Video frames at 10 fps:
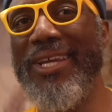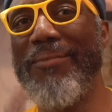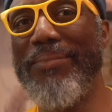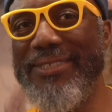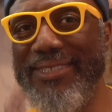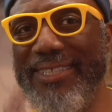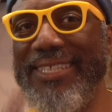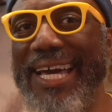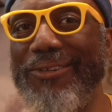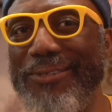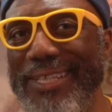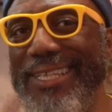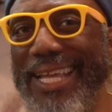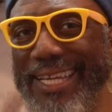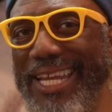But since I don't
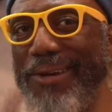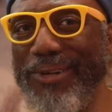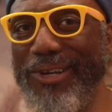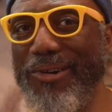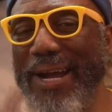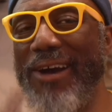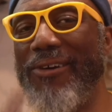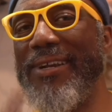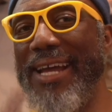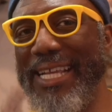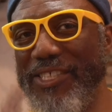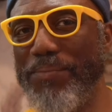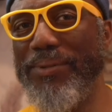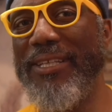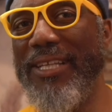need that camera to go out, I just
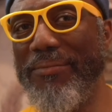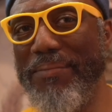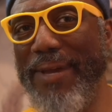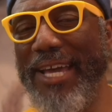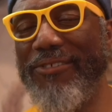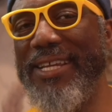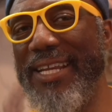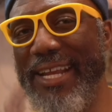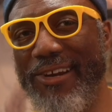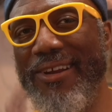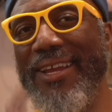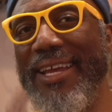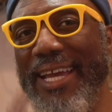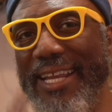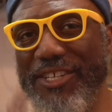put a dummy battery in there
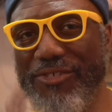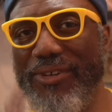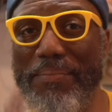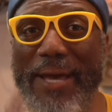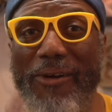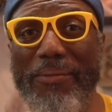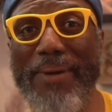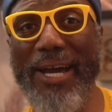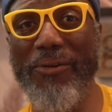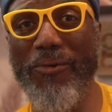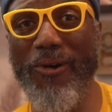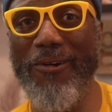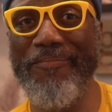and it's straight powered by the wall.